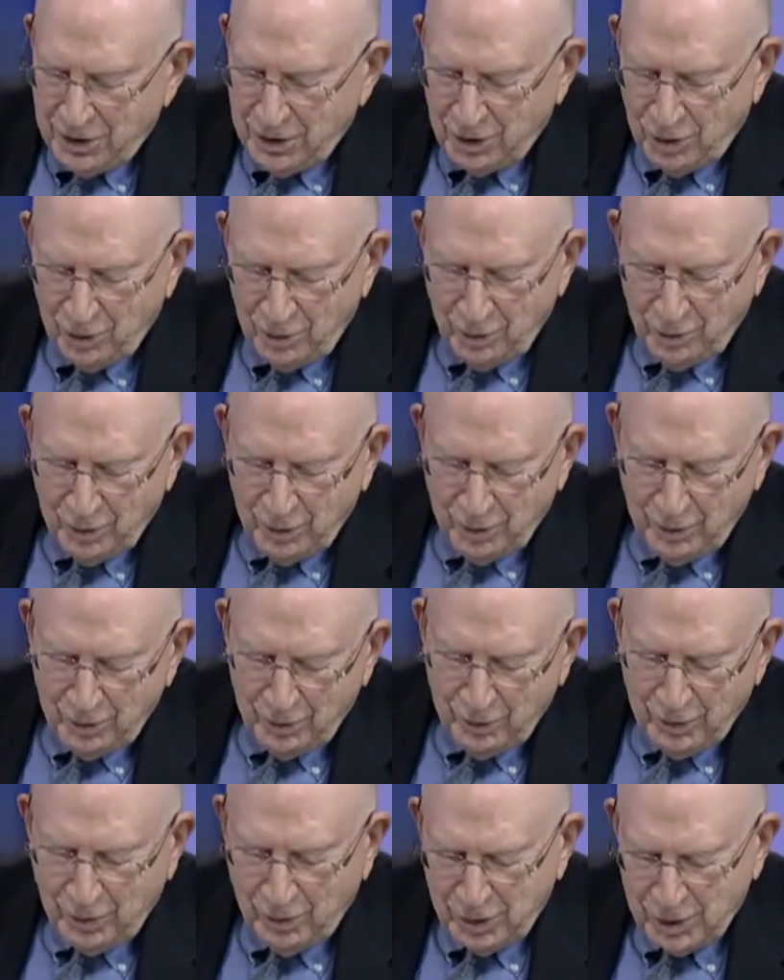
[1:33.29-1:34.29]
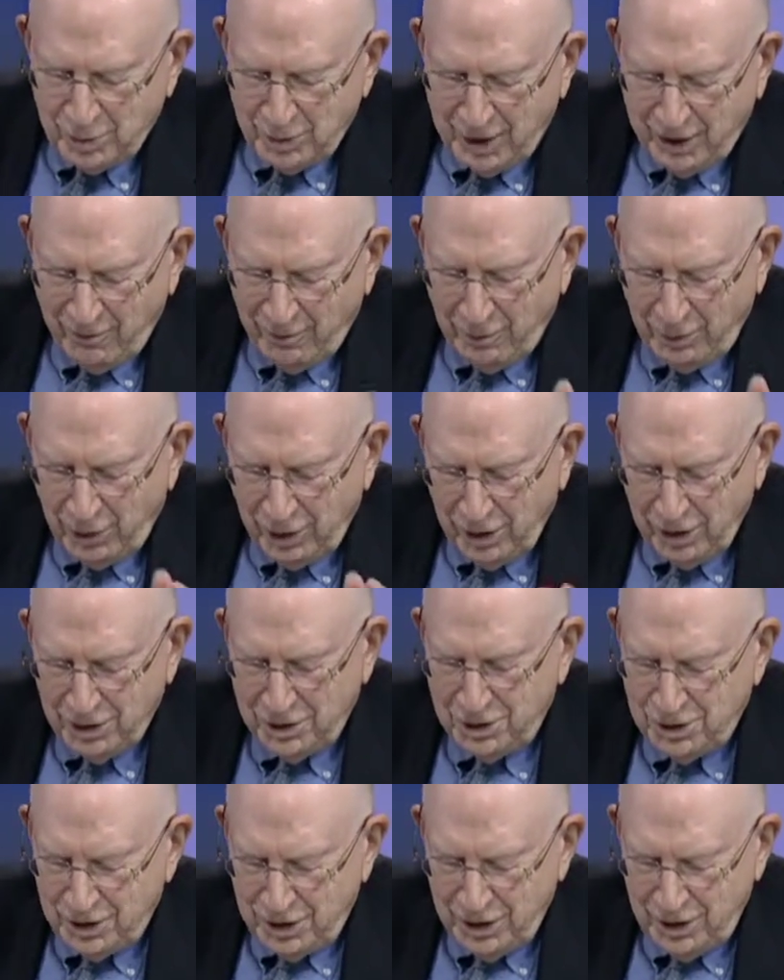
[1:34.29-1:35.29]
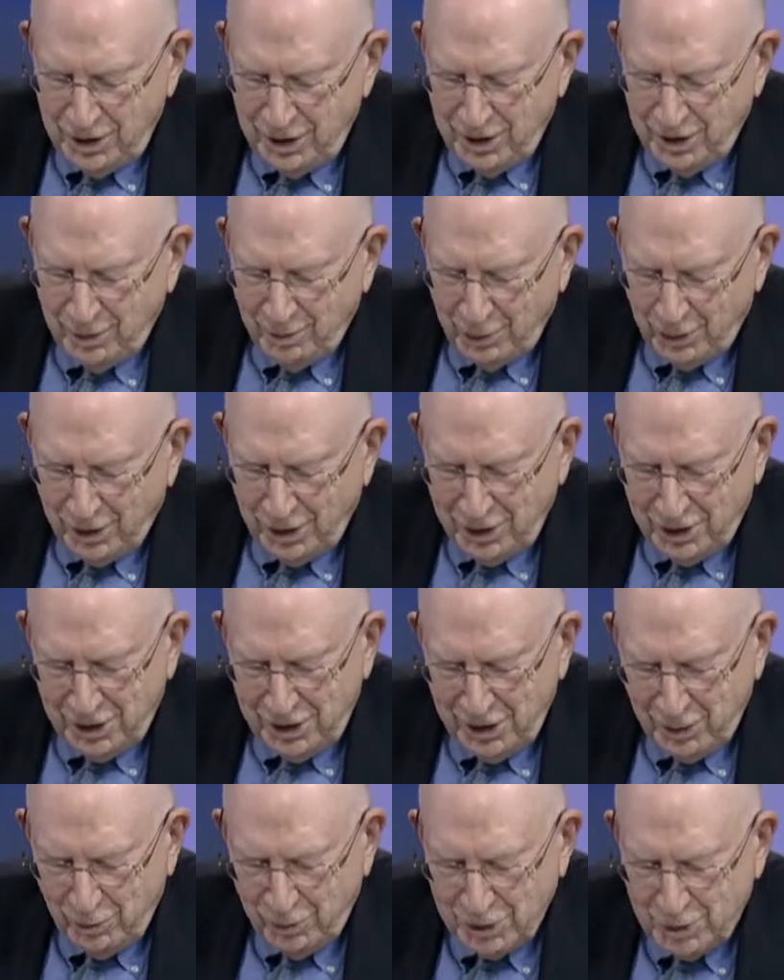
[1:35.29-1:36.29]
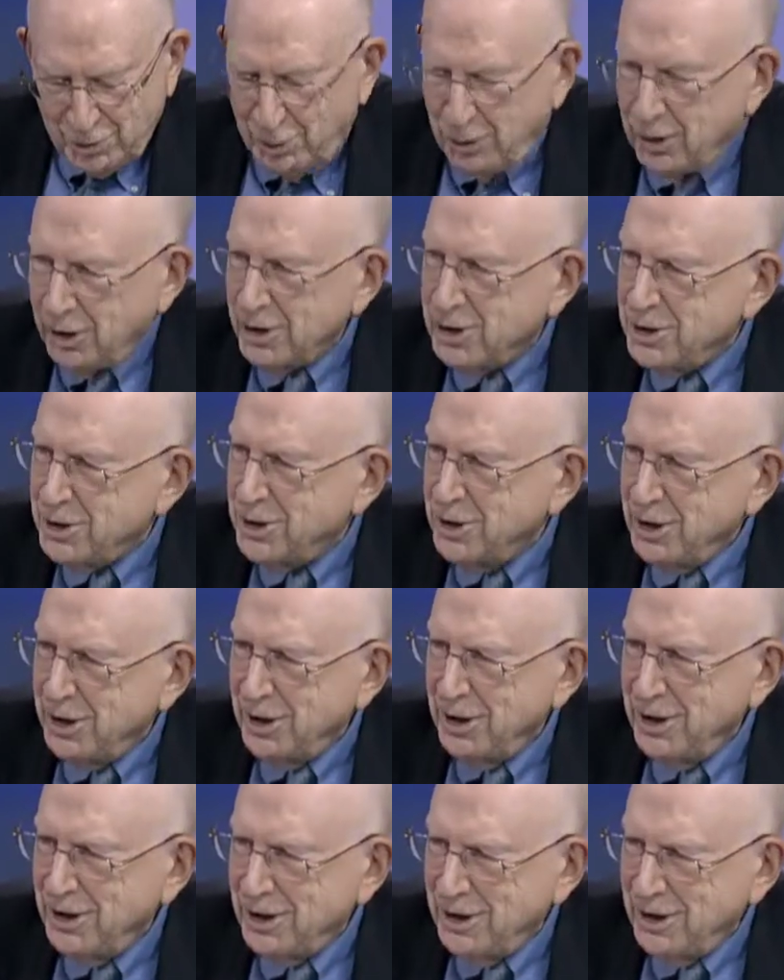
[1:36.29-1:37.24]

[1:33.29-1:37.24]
So, of course, we have Part C and Part D. What's Part C?